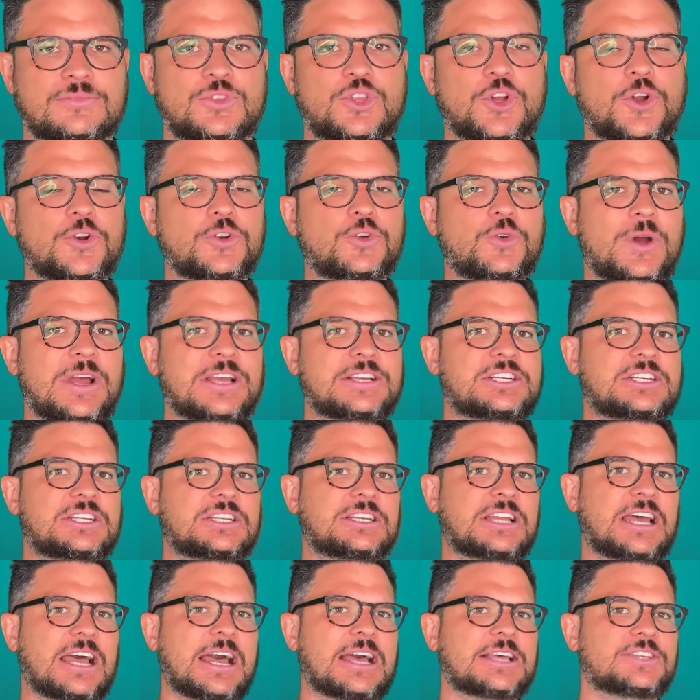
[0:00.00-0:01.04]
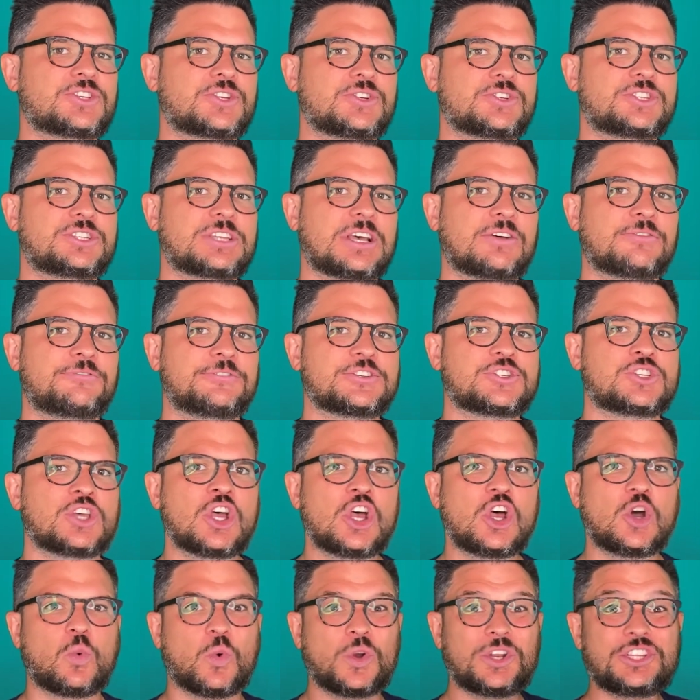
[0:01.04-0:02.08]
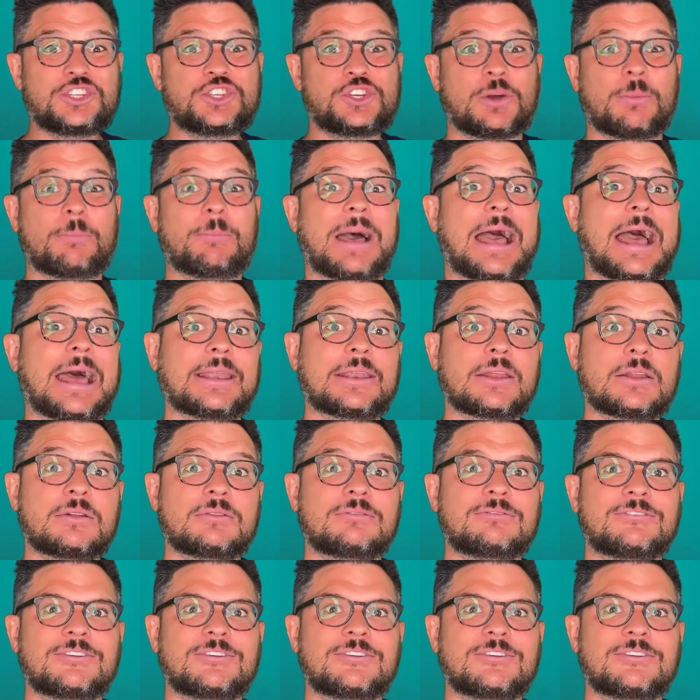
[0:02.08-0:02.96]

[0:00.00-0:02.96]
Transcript: Third question to ask yourself is, what did you abandon?